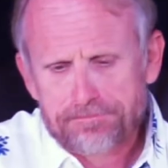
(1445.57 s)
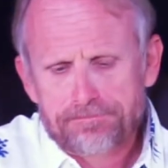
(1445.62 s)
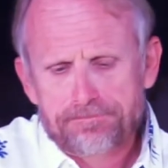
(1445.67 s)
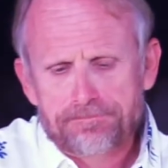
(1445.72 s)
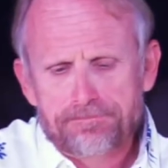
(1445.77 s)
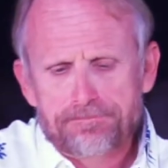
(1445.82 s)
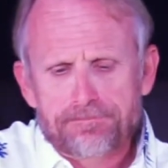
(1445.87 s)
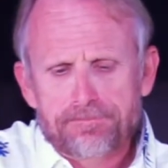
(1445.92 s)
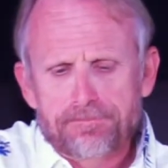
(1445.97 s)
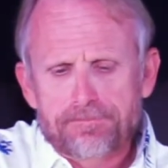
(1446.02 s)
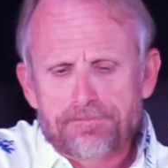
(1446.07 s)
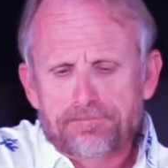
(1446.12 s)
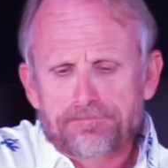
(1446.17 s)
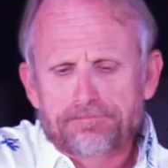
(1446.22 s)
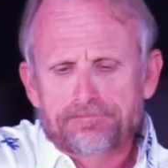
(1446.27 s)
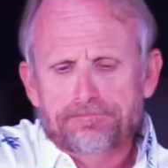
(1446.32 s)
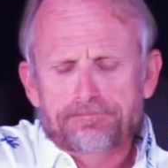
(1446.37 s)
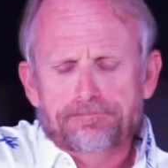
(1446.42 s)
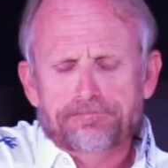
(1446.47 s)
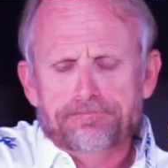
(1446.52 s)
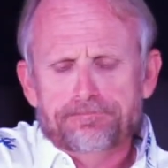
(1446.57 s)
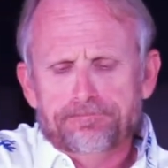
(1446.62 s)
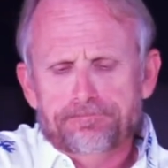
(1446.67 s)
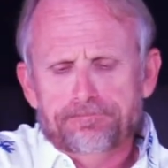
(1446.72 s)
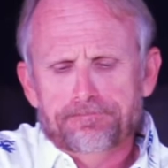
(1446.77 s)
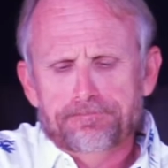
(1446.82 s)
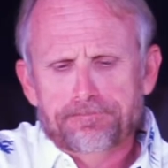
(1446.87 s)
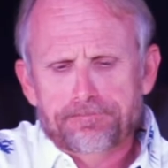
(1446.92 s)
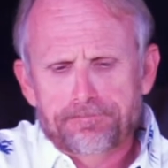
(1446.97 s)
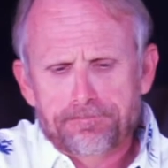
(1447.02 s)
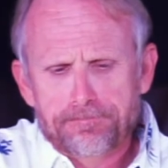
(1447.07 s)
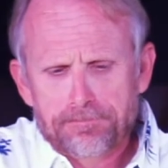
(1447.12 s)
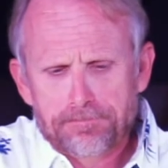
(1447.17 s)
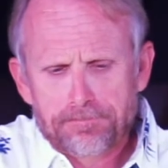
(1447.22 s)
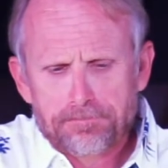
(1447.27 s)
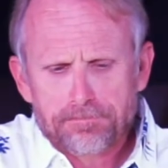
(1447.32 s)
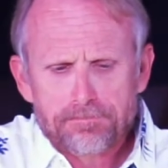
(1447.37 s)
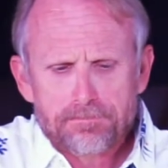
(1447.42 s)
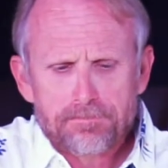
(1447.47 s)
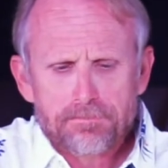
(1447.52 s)

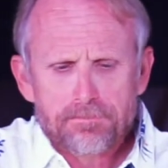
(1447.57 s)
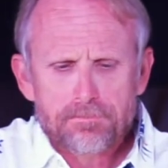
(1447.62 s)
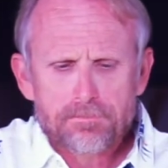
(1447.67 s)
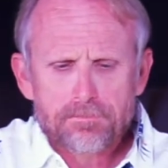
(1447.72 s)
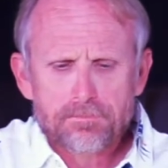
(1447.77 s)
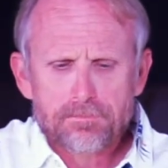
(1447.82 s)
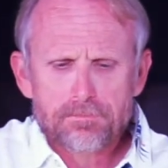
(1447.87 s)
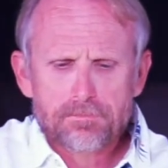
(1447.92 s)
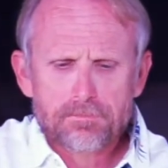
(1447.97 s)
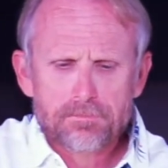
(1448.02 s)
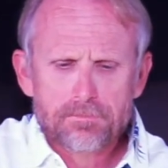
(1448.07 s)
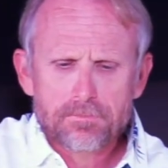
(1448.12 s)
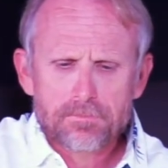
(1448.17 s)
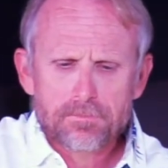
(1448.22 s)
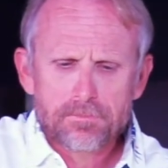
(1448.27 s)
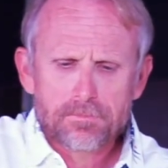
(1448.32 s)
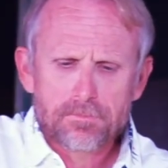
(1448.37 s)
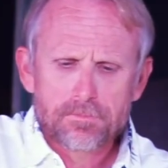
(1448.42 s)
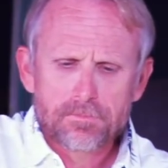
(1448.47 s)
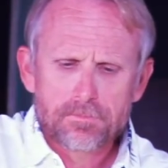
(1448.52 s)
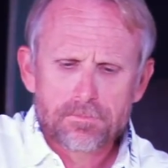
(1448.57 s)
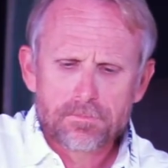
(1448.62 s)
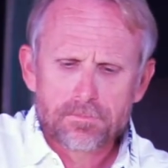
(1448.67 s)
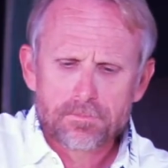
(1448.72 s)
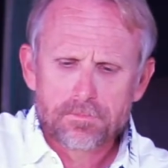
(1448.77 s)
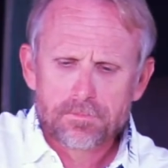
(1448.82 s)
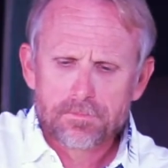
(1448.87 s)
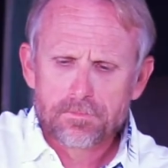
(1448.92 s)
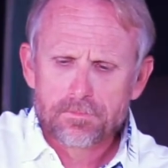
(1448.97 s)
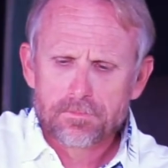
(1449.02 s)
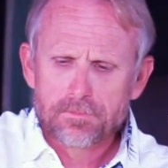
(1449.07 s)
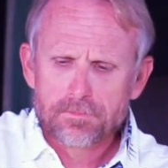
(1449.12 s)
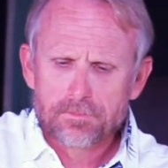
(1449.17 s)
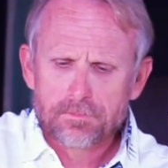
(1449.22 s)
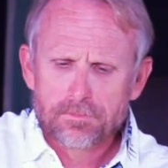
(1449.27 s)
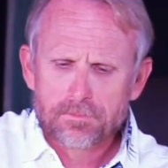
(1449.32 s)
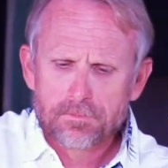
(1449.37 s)
(silence)